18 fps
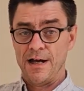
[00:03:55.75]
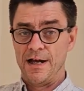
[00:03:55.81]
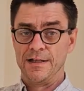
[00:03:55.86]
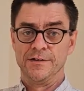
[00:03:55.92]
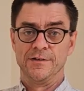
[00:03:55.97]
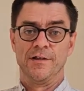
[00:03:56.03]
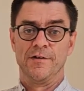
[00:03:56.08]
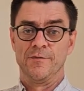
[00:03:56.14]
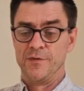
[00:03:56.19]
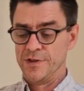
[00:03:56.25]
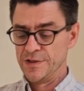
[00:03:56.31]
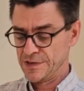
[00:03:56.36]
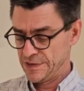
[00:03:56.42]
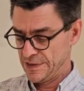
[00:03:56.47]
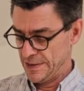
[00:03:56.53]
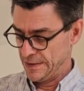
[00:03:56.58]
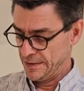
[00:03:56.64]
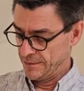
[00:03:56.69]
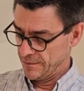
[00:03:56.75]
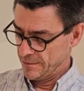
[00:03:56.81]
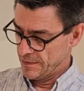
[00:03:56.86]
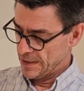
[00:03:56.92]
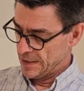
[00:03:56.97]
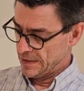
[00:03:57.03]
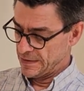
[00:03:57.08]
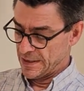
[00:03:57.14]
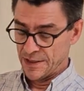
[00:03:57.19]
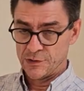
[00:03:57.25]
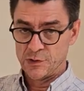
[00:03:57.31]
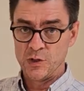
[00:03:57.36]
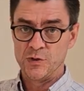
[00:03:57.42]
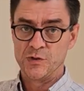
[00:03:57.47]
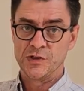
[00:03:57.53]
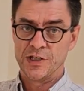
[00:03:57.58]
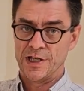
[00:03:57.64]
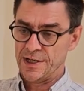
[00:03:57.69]
I love this thing. Got
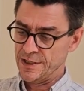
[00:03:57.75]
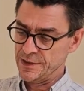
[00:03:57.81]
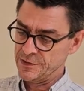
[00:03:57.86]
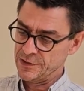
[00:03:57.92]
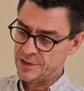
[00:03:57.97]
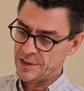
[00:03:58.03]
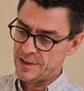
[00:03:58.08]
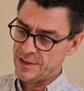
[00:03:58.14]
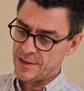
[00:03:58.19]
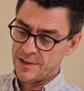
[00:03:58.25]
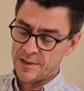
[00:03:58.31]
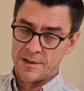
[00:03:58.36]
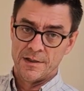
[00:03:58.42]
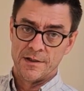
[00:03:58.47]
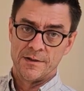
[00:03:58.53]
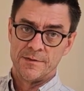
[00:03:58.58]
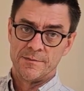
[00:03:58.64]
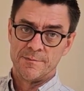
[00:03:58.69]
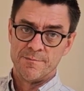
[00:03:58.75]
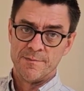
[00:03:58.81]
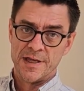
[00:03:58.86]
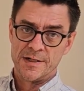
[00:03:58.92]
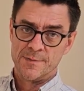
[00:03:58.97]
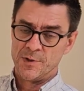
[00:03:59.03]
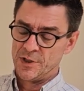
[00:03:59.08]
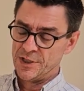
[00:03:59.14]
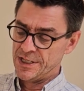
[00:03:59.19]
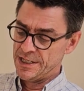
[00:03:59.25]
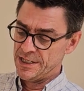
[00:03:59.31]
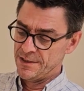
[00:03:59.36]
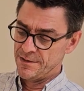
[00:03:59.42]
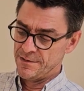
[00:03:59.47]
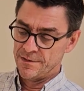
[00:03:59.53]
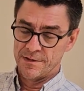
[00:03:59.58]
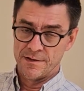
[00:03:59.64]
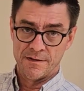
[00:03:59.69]
two settings, minimal heat,
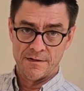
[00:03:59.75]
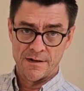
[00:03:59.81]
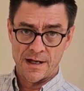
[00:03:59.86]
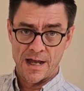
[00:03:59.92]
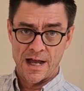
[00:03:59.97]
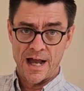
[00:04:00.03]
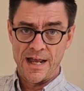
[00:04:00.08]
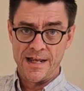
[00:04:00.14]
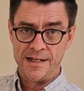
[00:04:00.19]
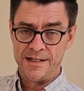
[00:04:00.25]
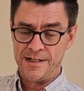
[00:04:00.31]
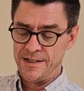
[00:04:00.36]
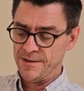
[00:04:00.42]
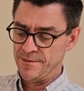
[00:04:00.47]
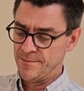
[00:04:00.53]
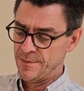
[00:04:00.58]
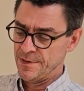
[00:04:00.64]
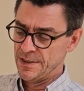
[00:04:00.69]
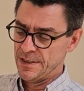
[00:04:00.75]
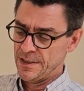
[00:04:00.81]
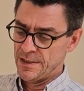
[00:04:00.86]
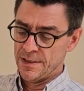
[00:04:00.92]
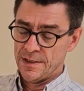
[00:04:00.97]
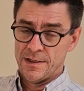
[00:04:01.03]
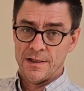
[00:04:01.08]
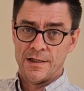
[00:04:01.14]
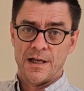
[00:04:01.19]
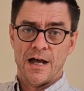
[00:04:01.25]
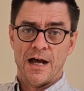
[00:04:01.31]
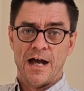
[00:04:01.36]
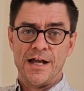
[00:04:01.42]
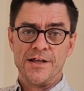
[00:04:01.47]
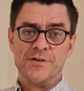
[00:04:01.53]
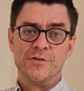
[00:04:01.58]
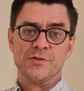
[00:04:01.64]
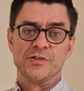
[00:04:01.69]
high heat.
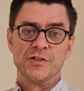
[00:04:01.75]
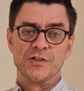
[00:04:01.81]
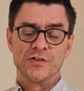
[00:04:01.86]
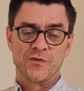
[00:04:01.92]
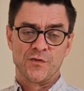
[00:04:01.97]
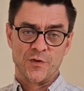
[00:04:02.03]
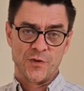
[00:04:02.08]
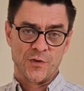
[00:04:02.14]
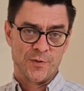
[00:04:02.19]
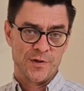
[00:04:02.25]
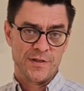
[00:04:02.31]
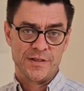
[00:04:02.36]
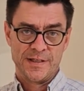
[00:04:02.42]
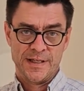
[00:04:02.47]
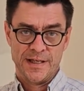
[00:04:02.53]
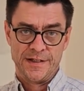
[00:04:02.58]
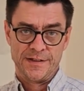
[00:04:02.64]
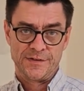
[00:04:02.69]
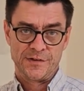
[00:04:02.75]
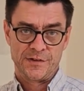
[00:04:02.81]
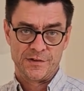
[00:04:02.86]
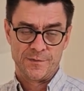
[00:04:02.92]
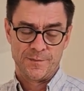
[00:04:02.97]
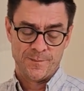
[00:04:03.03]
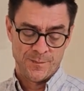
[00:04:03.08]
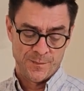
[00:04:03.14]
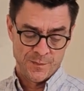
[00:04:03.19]
I use this for three things.